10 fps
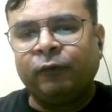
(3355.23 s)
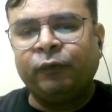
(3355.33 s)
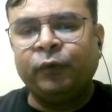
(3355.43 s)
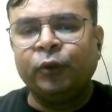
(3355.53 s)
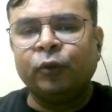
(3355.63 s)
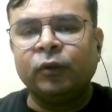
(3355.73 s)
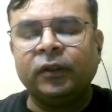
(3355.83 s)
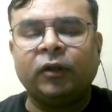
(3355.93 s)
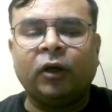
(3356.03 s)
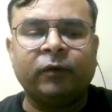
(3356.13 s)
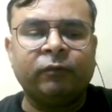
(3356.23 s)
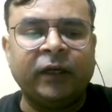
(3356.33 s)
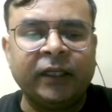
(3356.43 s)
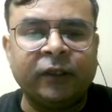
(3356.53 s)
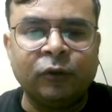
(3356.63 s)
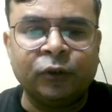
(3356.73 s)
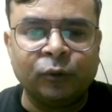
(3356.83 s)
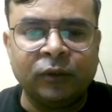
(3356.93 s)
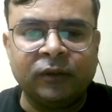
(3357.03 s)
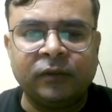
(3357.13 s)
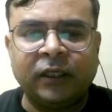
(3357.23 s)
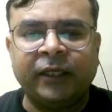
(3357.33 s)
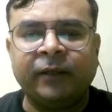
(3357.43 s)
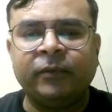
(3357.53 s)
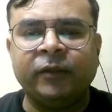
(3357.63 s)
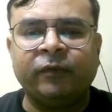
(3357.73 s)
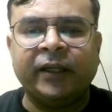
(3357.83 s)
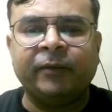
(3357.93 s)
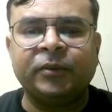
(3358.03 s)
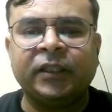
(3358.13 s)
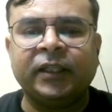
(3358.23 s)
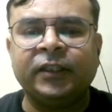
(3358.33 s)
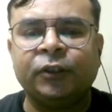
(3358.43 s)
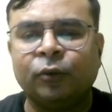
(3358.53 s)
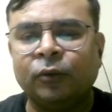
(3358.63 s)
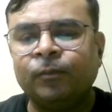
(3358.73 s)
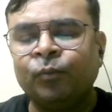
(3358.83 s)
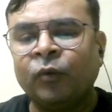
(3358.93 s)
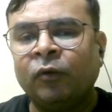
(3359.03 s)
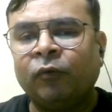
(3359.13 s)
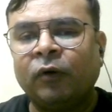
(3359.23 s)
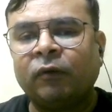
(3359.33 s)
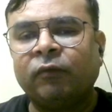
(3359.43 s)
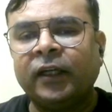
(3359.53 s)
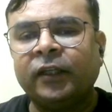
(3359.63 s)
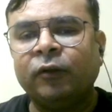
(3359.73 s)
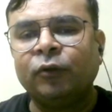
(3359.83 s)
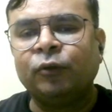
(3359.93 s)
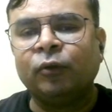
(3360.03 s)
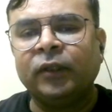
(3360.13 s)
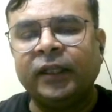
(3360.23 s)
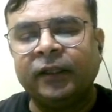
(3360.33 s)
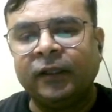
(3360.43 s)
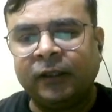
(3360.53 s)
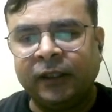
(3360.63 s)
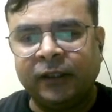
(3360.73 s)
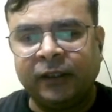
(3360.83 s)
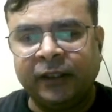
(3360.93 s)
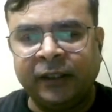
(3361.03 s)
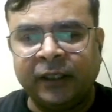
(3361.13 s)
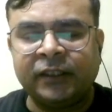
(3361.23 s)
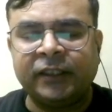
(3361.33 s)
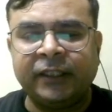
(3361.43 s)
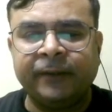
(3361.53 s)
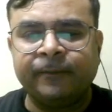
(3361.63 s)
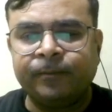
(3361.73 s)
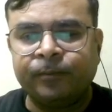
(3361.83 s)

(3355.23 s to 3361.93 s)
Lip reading: fuel or 1 kilojoule, if I represent in joule, for 1 kilojoule energy,